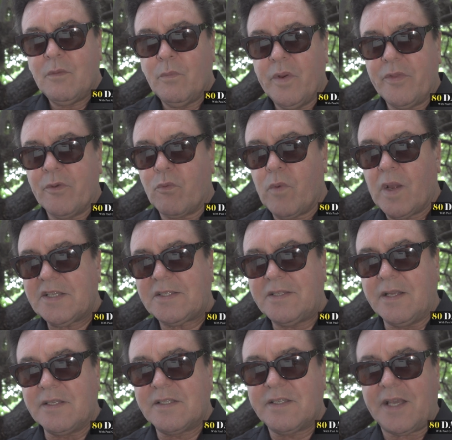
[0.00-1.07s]
where the
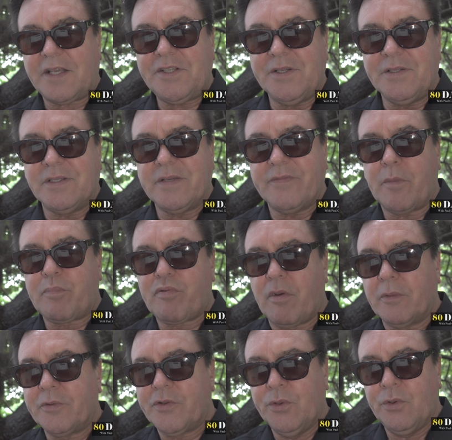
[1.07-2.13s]
rusting sections of a
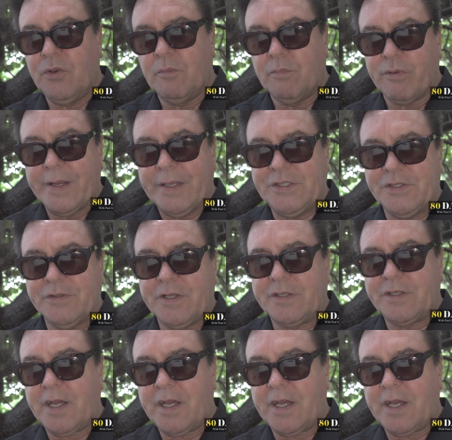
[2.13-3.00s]
pontoon bridge and the